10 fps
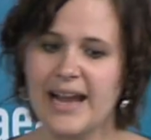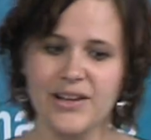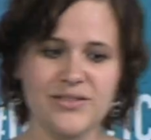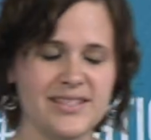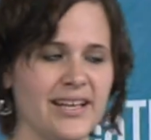
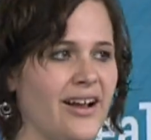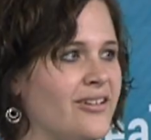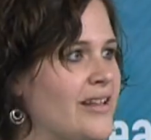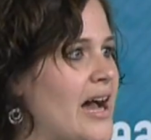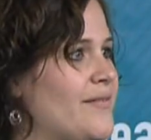use it a
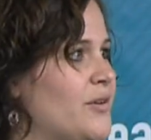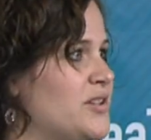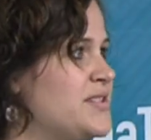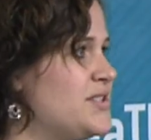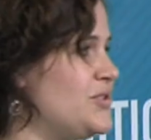lot for
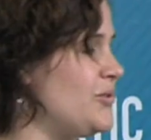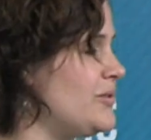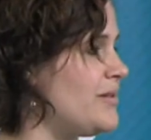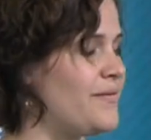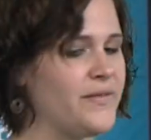
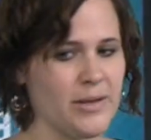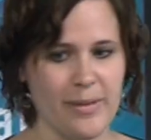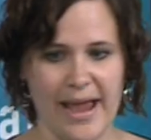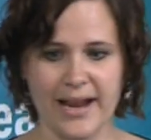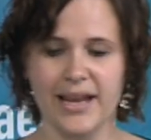student
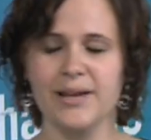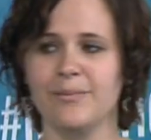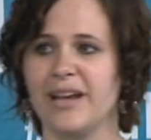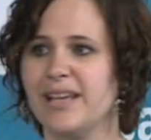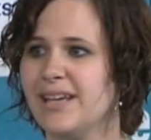feedback.
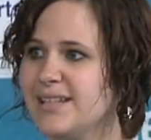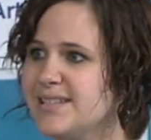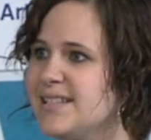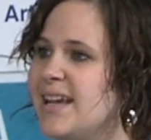My kids,